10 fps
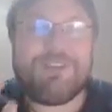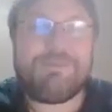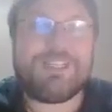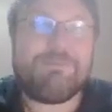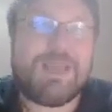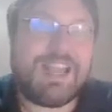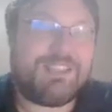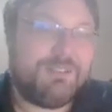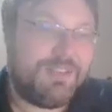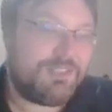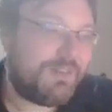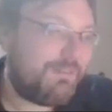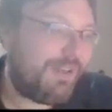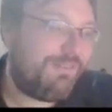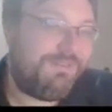about the Back Door. It's one of
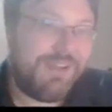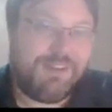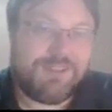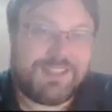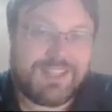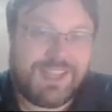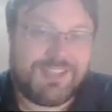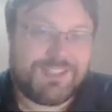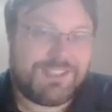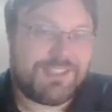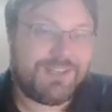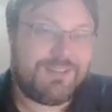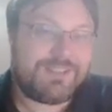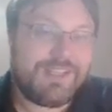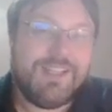my favorite Cajun
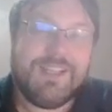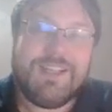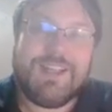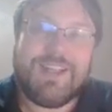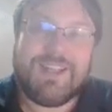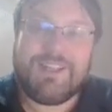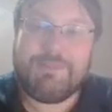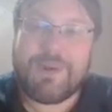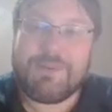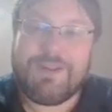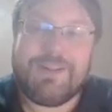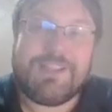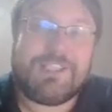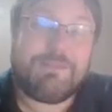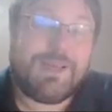songs. You probably know that
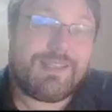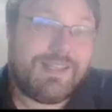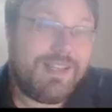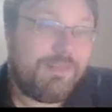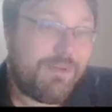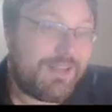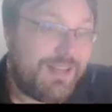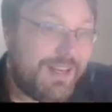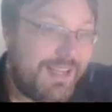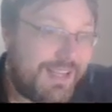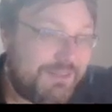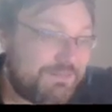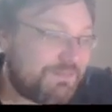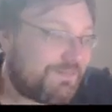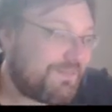Je passe de la partenariat.
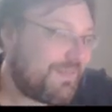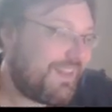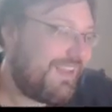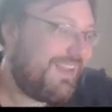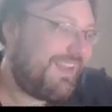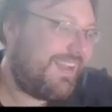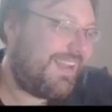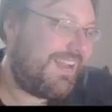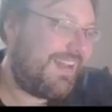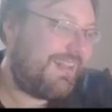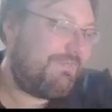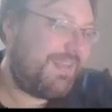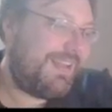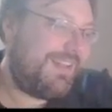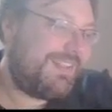And it
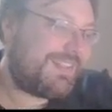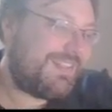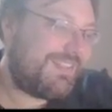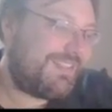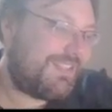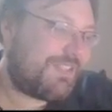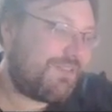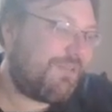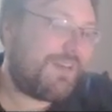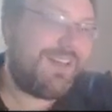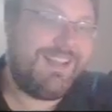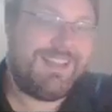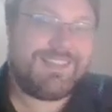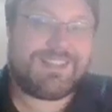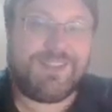means, the story
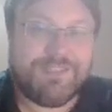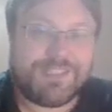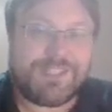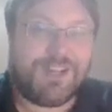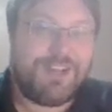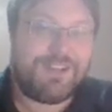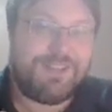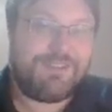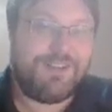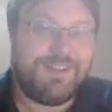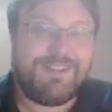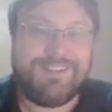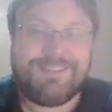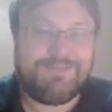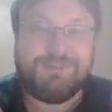is of the song, if you,
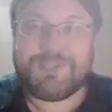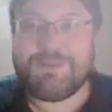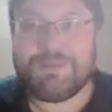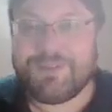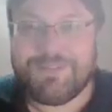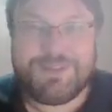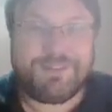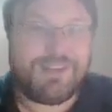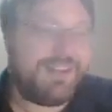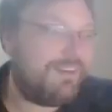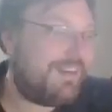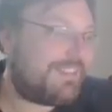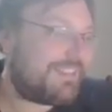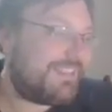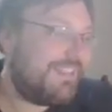most people don't even know the lyrics,